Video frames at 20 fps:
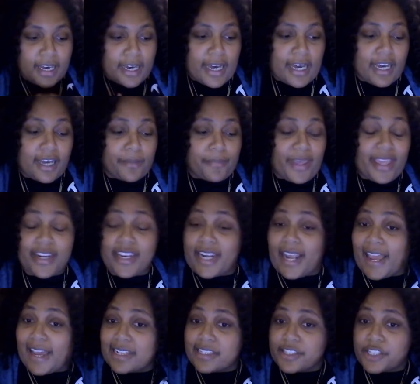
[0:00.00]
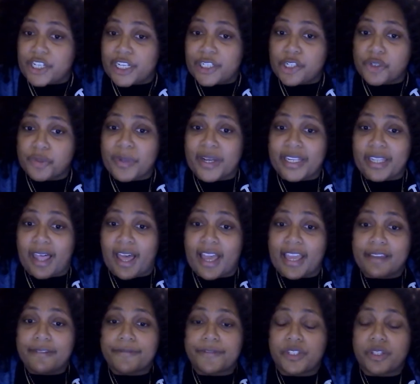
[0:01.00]
And it has changed my
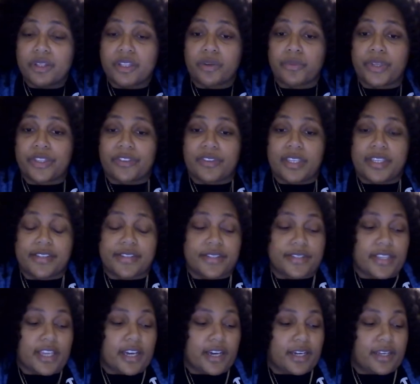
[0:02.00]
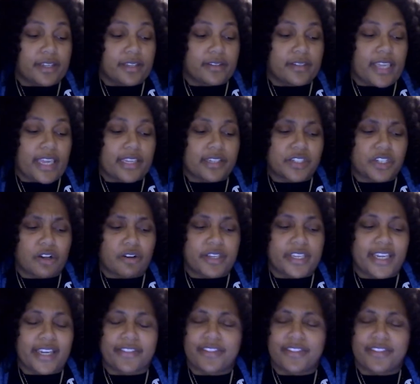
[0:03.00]
life dealing with this gang stalking.